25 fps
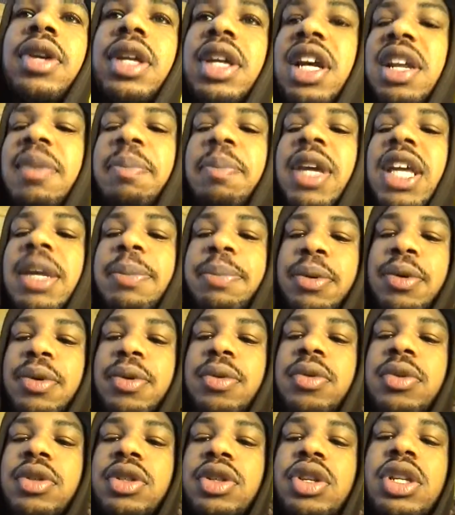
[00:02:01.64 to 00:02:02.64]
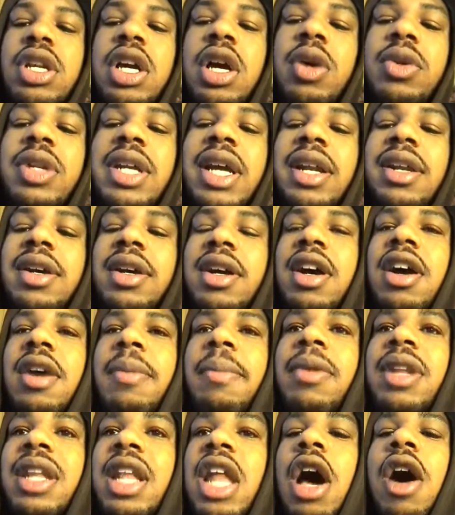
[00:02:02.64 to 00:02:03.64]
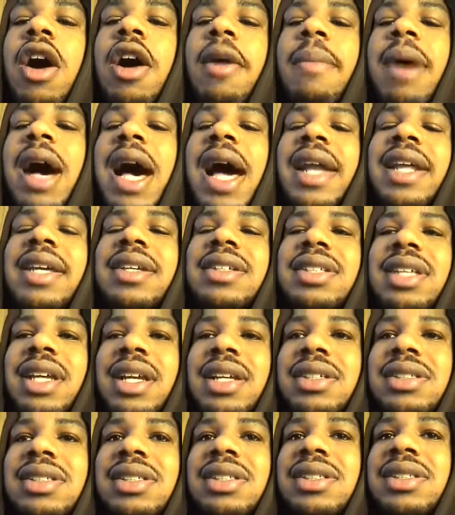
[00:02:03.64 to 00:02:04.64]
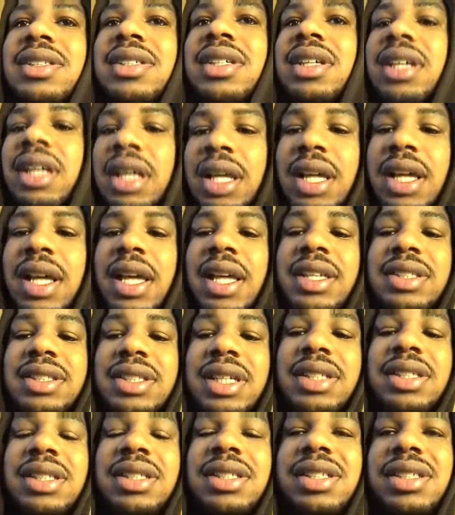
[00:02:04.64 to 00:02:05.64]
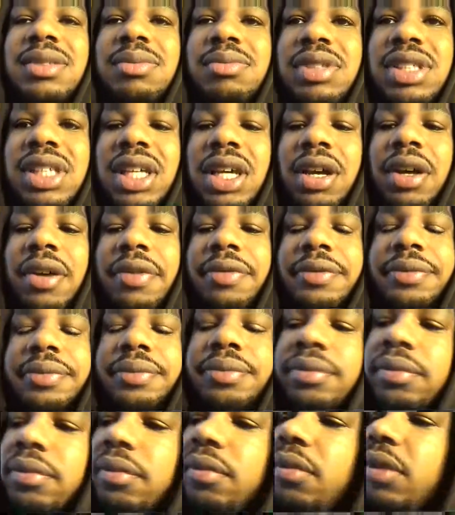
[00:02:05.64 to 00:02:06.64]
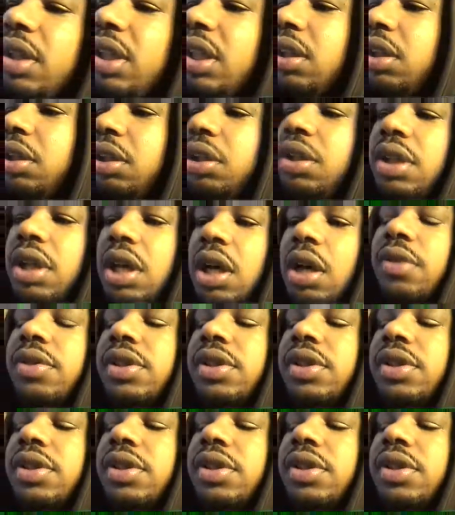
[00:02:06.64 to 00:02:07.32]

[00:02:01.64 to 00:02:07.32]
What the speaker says: good people, you know, that are law-abiding citizens such as himself, you know.